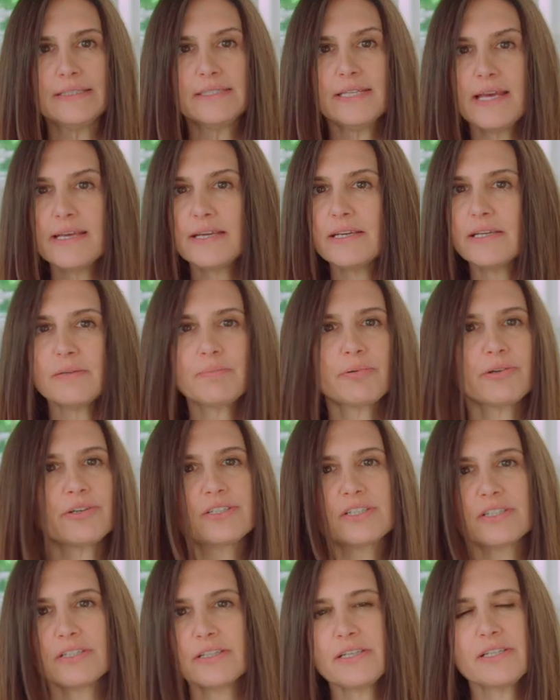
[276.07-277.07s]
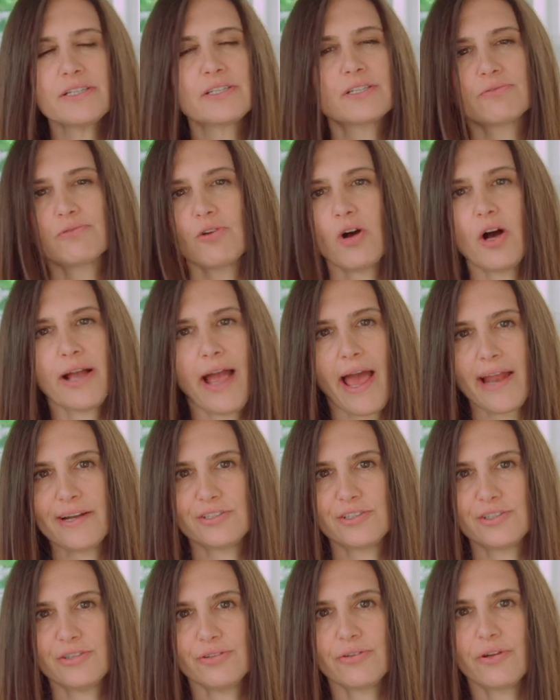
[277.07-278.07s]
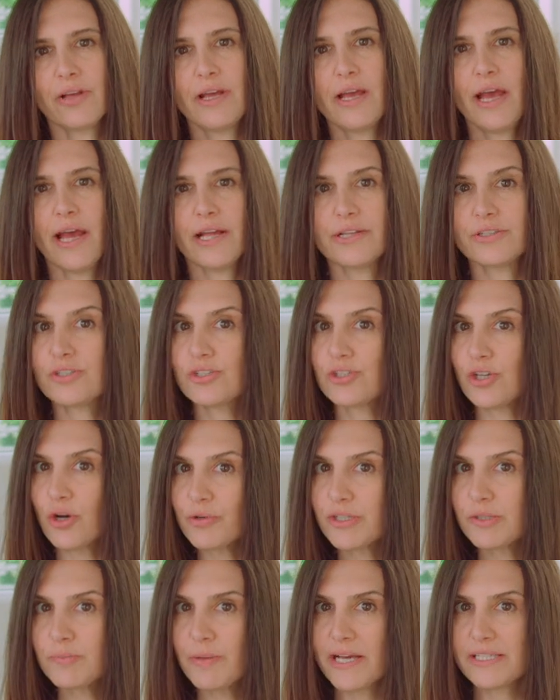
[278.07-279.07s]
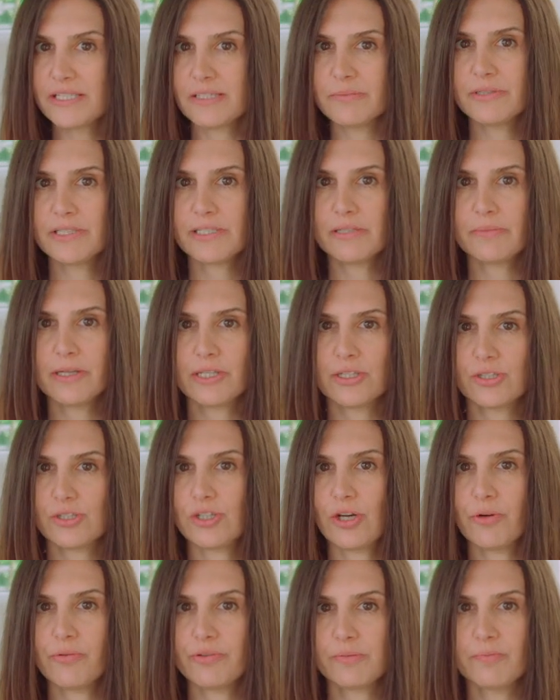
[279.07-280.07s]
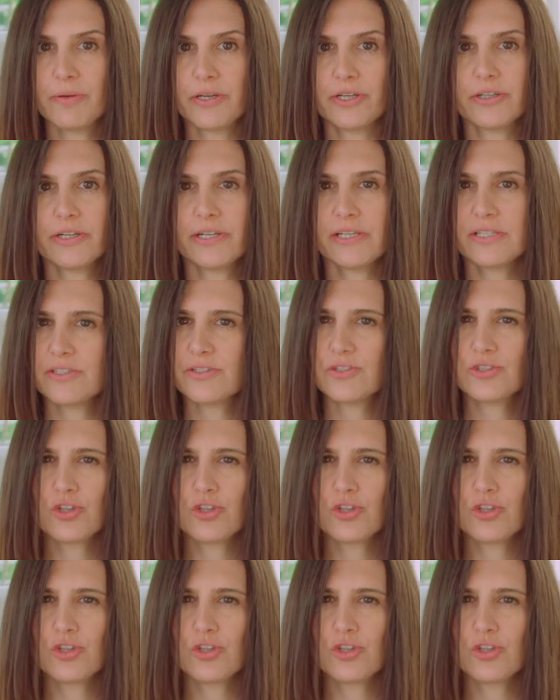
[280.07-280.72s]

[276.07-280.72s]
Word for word: Taking it personally is the wrong attitude, and so is pessimism and so is bitterness.